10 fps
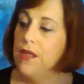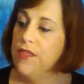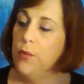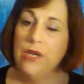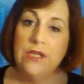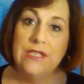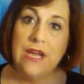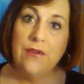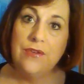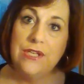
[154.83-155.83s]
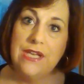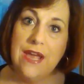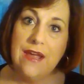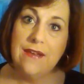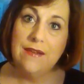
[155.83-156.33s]
They whittled down to
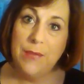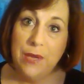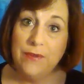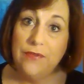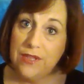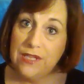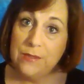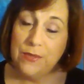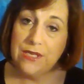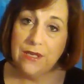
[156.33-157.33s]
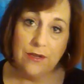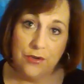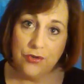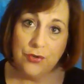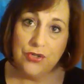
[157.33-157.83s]
get people for this particular
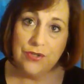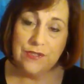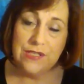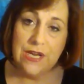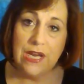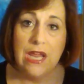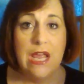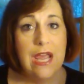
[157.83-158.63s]
nutritional study,